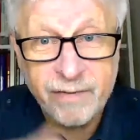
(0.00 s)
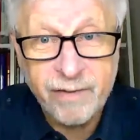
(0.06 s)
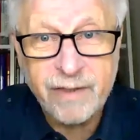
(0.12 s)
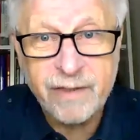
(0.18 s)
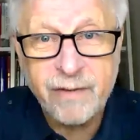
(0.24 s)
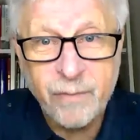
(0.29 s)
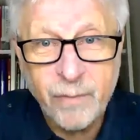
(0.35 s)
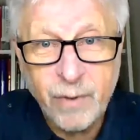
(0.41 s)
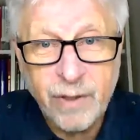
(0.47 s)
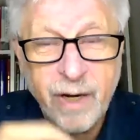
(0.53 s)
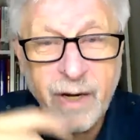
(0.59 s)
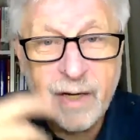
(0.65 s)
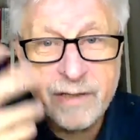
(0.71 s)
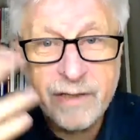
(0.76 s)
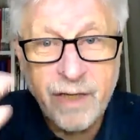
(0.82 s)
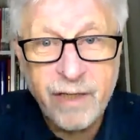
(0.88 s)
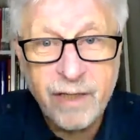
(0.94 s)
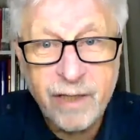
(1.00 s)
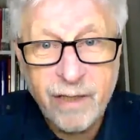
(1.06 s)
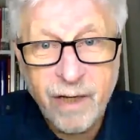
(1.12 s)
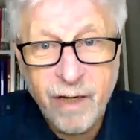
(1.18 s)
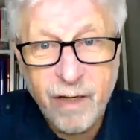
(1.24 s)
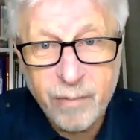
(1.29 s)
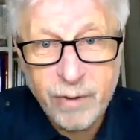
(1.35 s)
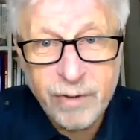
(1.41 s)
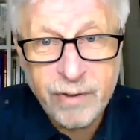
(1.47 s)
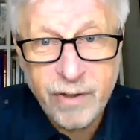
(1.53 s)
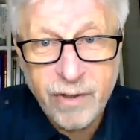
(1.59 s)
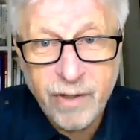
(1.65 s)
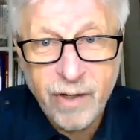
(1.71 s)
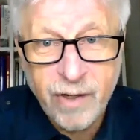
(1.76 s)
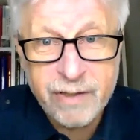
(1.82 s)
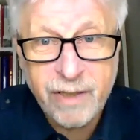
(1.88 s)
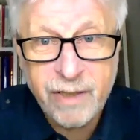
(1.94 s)
Right, we're exhaling carbon
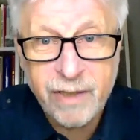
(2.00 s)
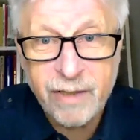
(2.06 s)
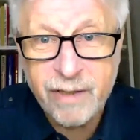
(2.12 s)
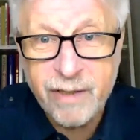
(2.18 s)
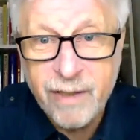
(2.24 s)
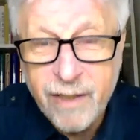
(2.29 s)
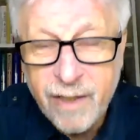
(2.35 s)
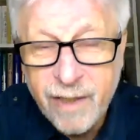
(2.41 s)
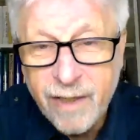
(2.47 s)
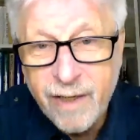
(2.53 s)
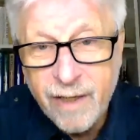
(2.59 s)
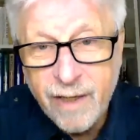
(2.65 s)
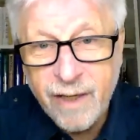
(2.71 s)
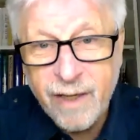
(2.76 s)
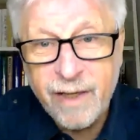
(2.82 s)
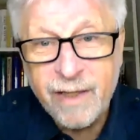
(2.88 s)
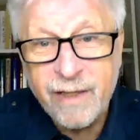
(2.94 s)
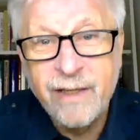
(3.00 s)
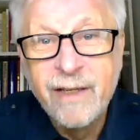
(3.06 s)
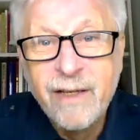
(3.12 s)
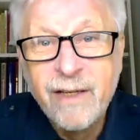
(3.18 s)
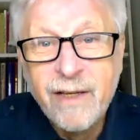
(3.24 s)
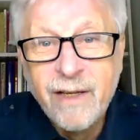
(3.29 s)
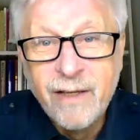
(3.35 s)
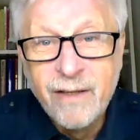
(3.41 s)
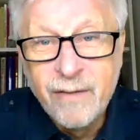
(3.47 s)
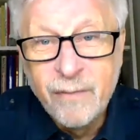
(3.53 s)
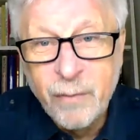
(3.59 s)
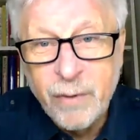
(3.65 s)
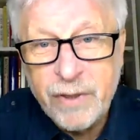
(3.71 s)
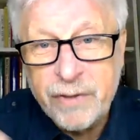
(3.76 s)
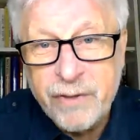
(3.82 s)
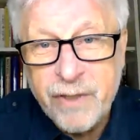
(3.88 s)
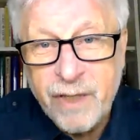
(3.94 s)
dioxide, and
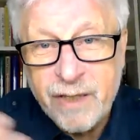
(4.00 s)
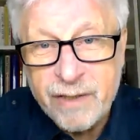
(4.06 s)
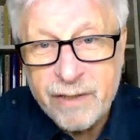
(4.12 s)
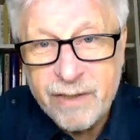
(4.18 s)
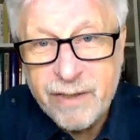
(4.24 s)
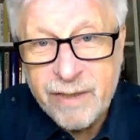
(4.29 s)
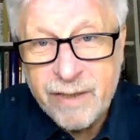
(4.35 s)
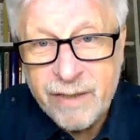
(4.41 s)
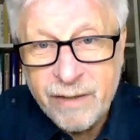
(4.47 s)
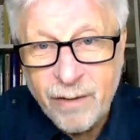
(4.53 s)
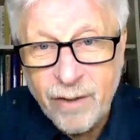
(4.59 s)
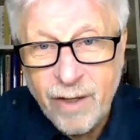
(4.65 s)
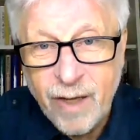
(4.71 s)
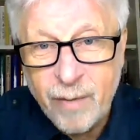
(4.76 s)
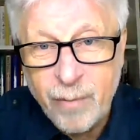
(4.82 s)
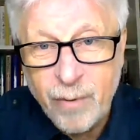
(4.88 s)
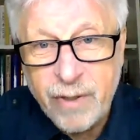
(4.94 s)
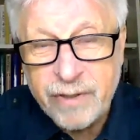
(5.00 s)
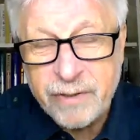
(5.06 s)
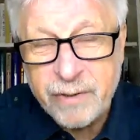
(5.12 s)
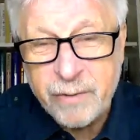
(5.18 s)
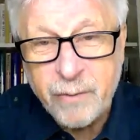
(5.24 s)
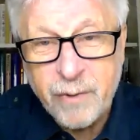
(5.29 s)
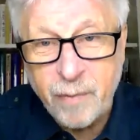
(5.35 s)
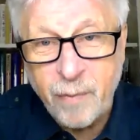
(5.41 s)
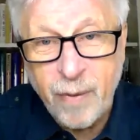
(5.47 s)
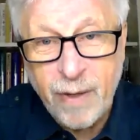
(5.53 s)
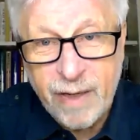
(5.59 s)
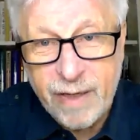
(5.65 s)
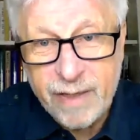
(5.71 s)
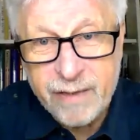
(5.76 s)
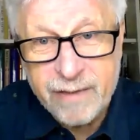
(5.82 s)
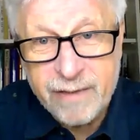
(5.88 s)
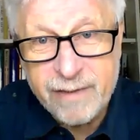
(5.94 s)
we do that in collaboration with
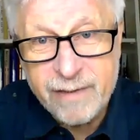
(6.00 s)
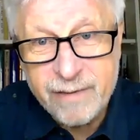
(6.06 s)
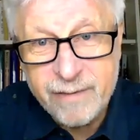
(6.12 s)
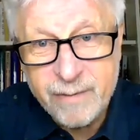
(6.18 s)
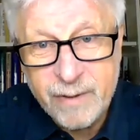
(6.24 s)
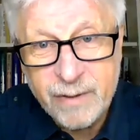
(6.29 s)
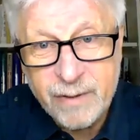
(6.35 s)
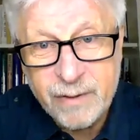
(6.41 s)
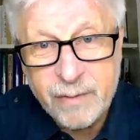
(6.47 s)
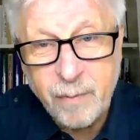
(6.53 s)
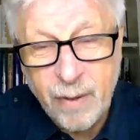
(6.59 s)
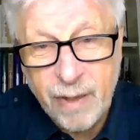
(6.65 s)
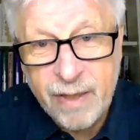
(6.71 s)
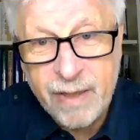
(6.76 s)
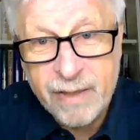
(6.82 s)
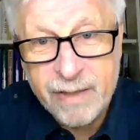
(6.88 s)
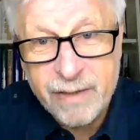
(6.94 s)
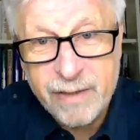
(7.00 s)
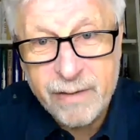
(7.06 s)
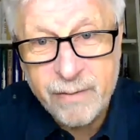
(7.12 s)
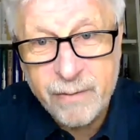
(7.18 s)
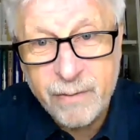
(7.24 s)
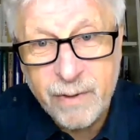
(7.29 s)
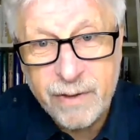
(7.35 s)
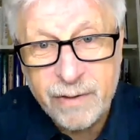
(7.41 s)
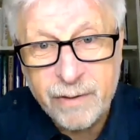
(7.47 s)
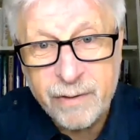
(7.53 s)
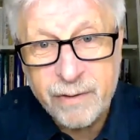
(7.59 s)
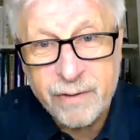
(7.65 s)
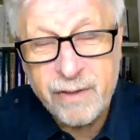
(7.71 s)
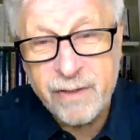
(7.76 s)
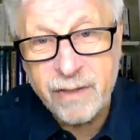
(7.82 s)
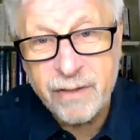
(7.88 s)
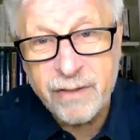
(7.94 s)
plants because plants will use
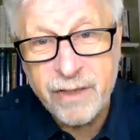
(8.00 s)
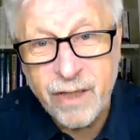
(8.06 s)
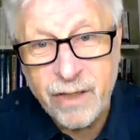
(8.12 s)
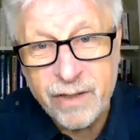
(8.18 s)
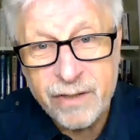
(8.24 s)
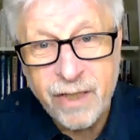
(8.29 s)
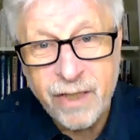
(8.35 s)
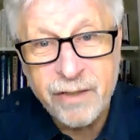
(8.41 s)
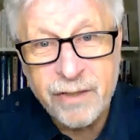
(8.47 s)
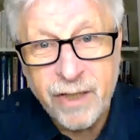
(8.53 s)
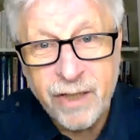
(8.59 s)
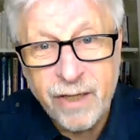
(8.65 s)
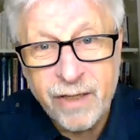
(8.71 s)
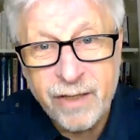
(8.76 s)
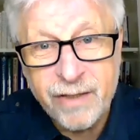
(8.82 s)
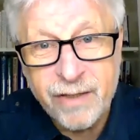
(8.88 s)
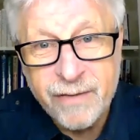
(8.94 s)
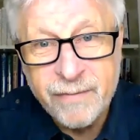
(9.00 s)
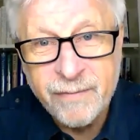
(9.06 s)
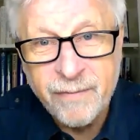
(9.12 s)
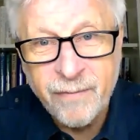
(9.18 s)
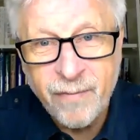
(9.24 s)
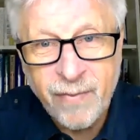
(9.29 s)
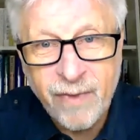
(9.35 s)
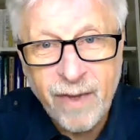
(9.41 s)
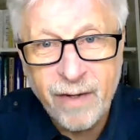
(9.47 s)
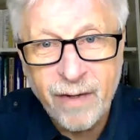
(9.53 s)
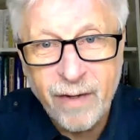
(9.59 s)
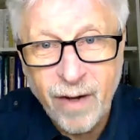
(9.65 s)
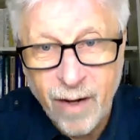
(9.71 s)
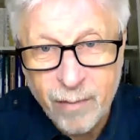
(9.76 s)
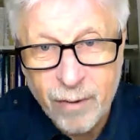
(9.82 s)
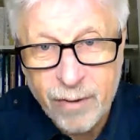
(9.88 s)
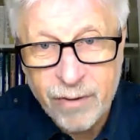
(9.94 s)
sunshine, sunshine and
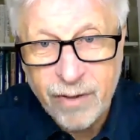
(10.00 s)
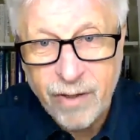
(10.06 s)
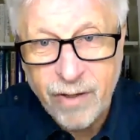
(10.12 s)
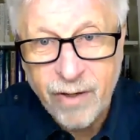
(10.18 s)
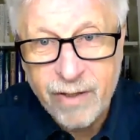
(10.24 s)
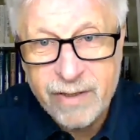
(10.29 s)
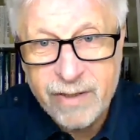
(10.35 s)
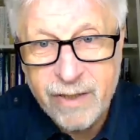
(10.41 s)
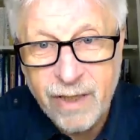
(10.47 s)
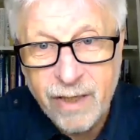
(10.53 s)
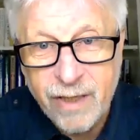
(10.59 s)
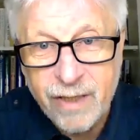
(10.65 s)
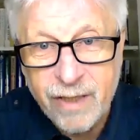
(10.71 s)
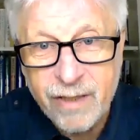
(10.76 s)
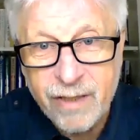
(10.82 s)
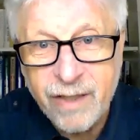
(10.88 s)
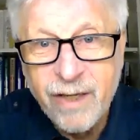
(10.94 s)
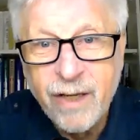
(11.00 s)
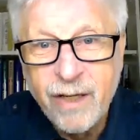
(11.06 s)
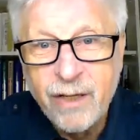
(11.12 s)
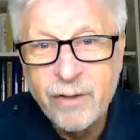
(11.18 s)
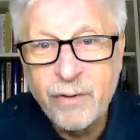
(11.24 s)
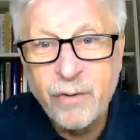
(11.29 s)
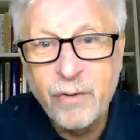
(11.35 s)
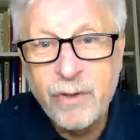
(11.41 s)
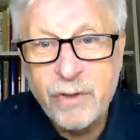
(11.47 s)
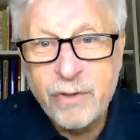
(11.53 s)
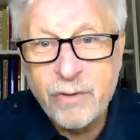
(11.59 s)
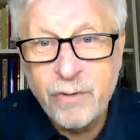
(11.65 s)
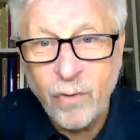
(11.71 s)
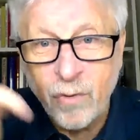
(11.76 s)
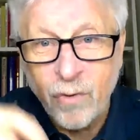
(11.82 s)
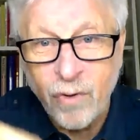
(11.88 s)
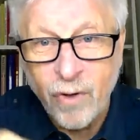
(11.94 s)
carbon dioxide to
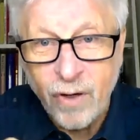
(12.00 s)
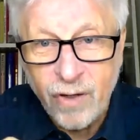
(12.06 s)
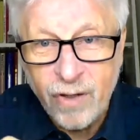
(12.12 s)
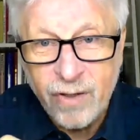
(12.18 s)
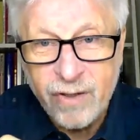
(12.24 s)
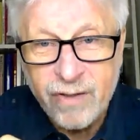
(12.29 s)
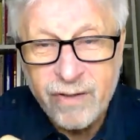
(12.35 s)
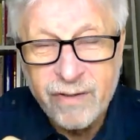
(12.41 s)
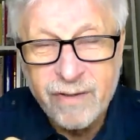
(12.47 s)
store